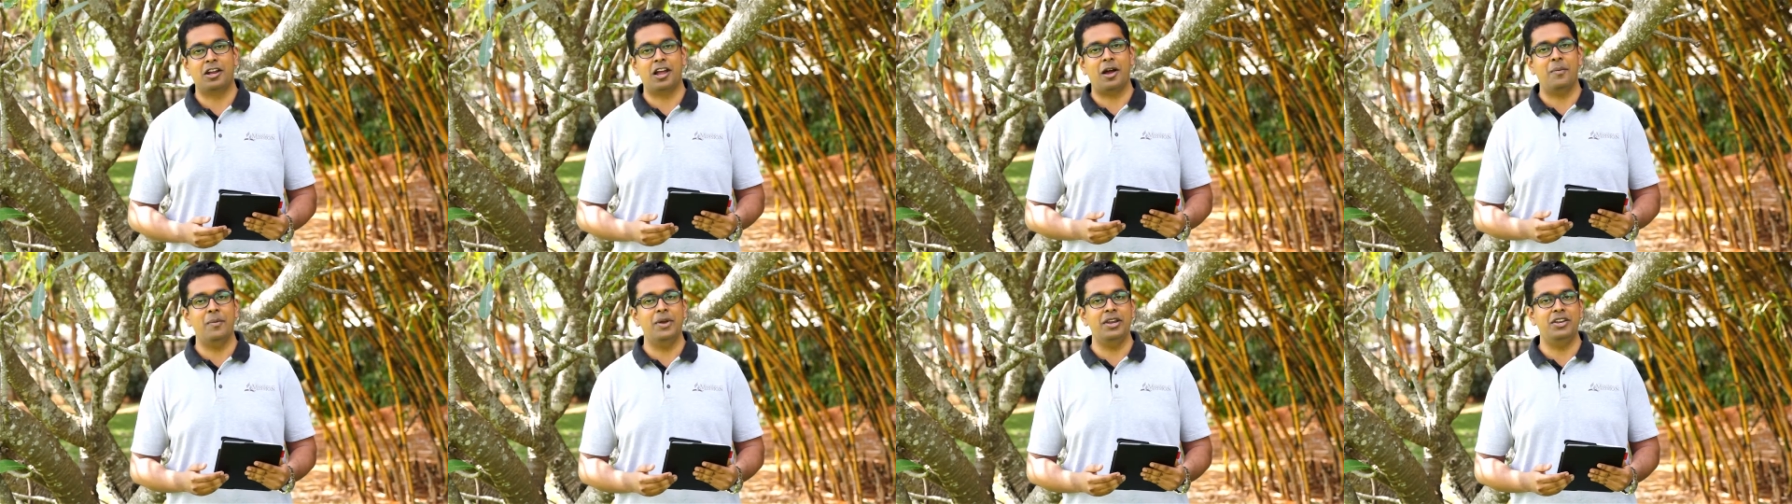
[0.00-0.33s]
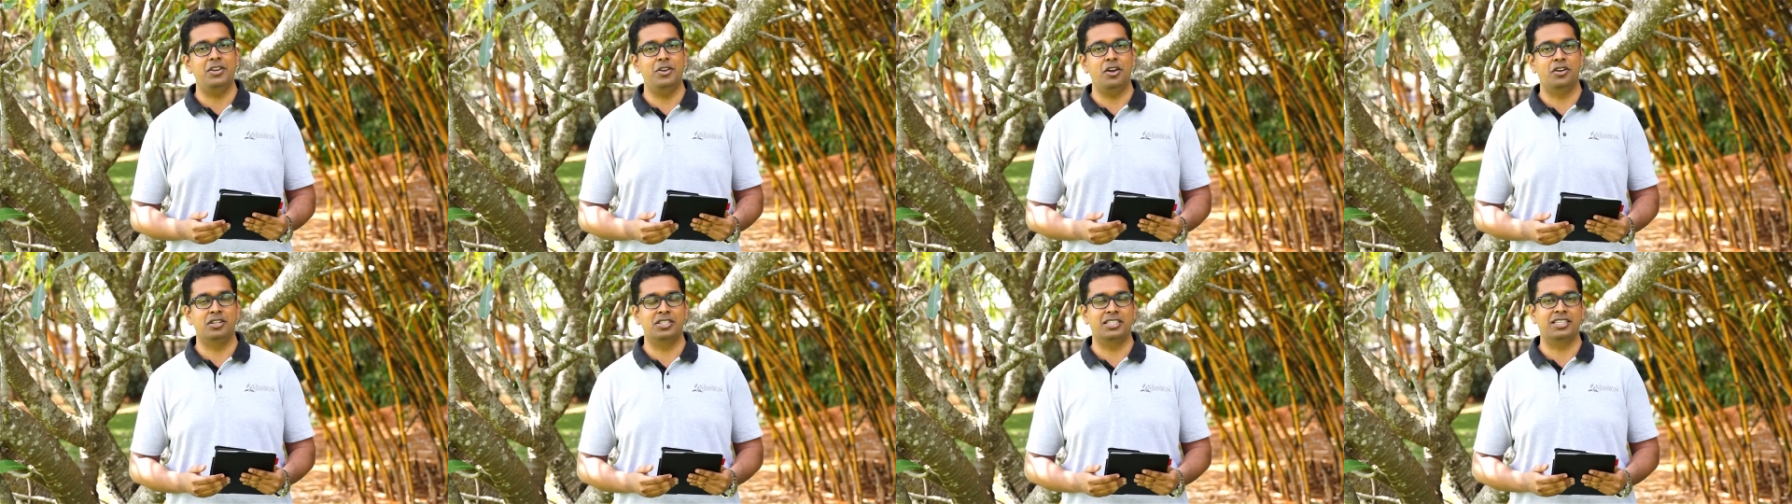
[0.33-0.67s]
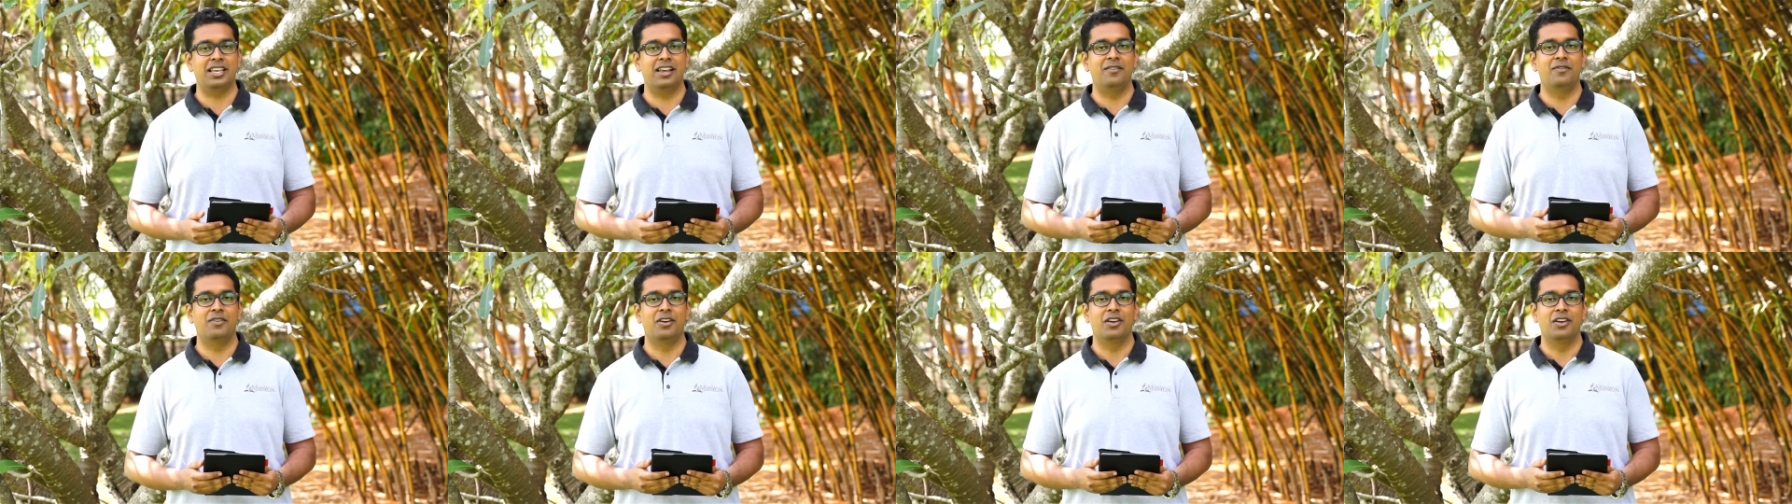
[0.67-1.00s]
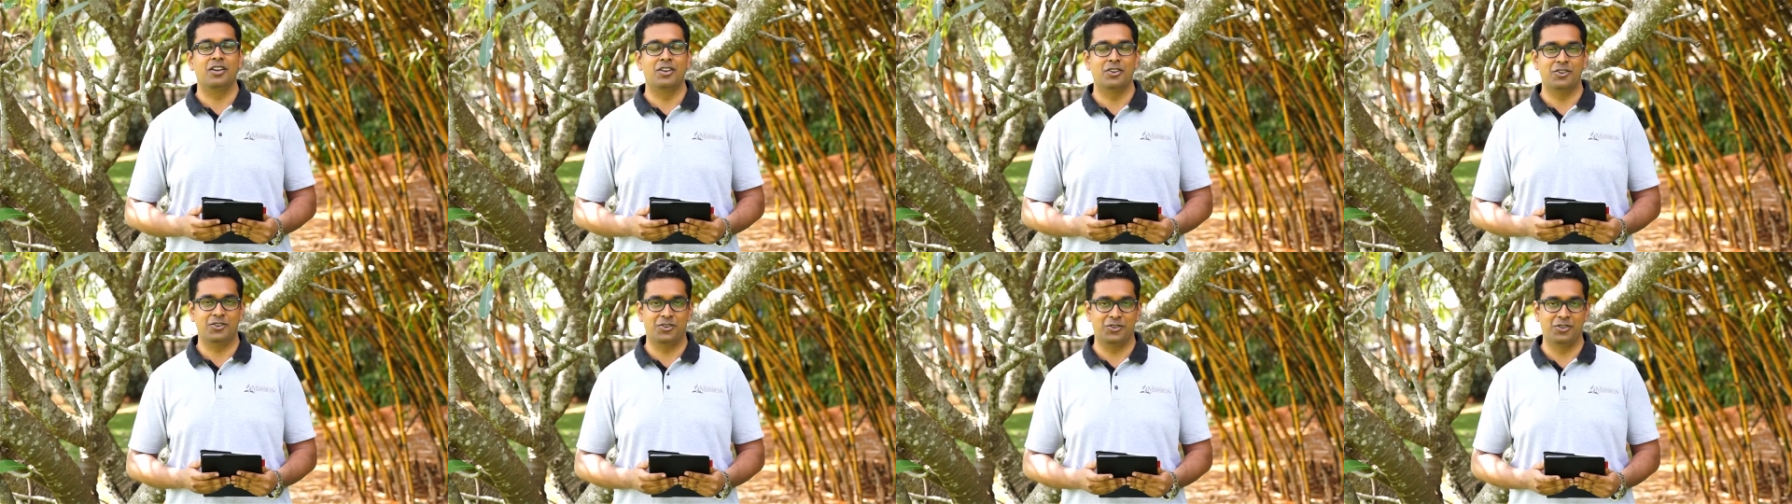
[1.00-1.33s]
commit yourself
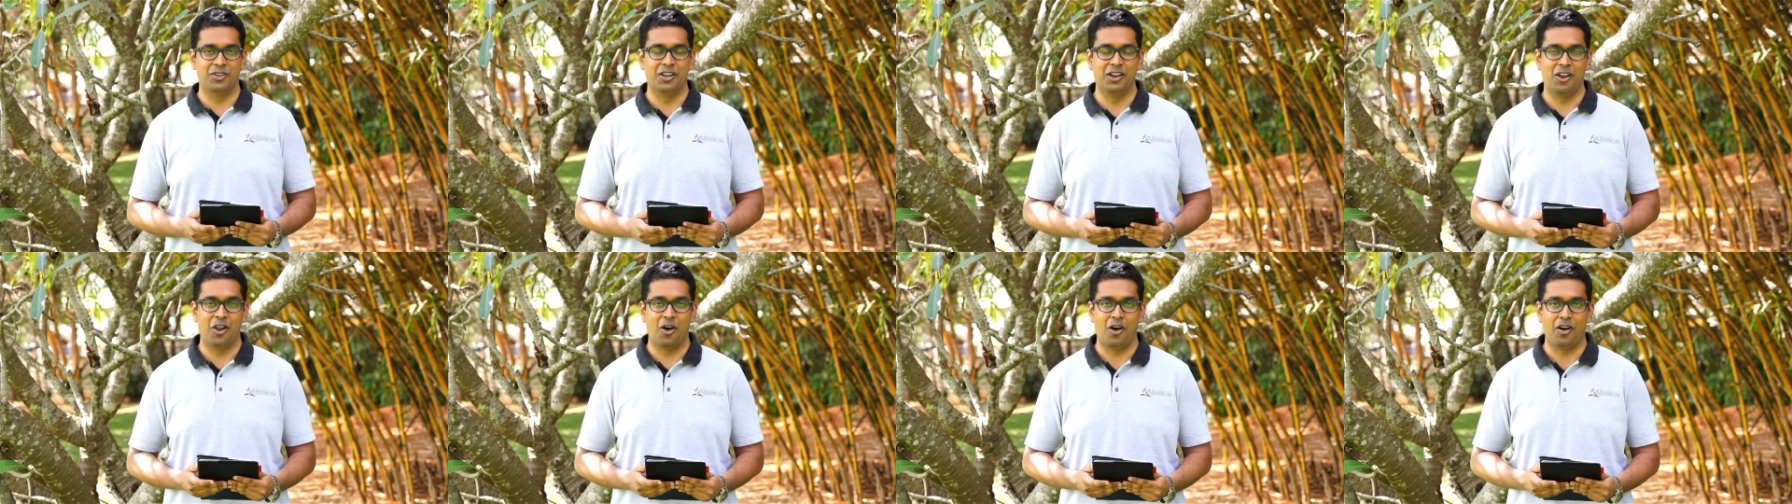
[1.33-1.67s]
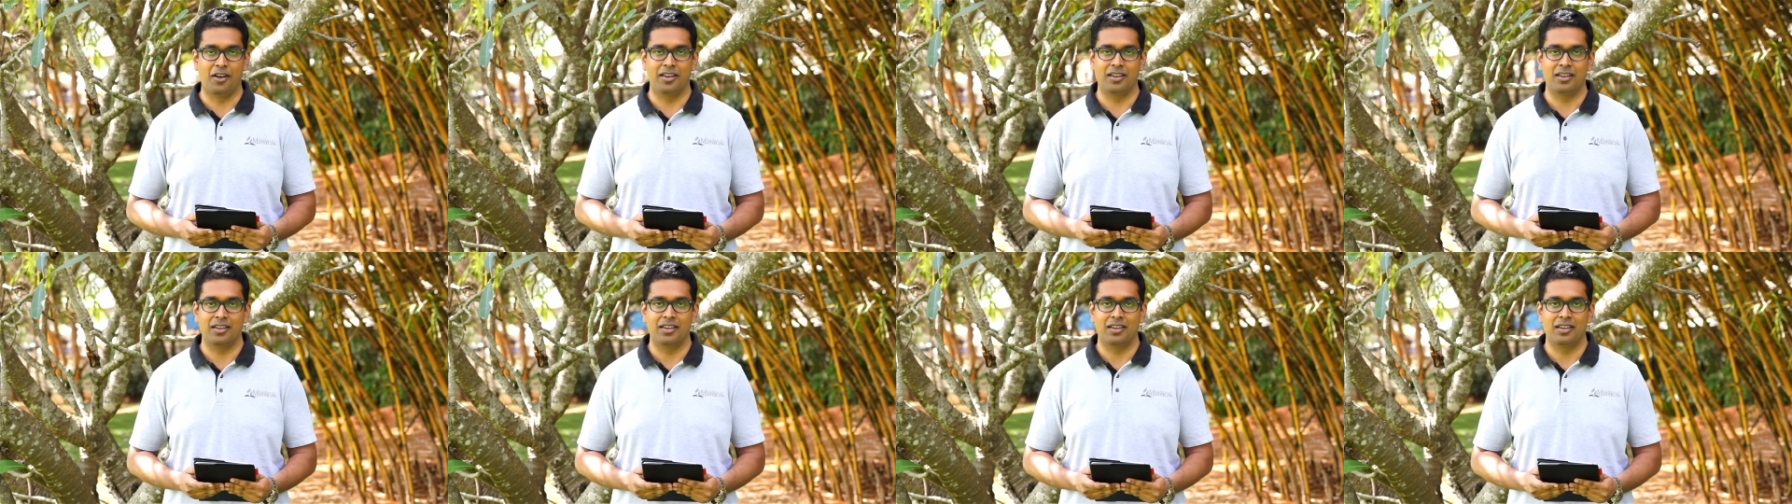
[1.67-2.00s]
to the Lord.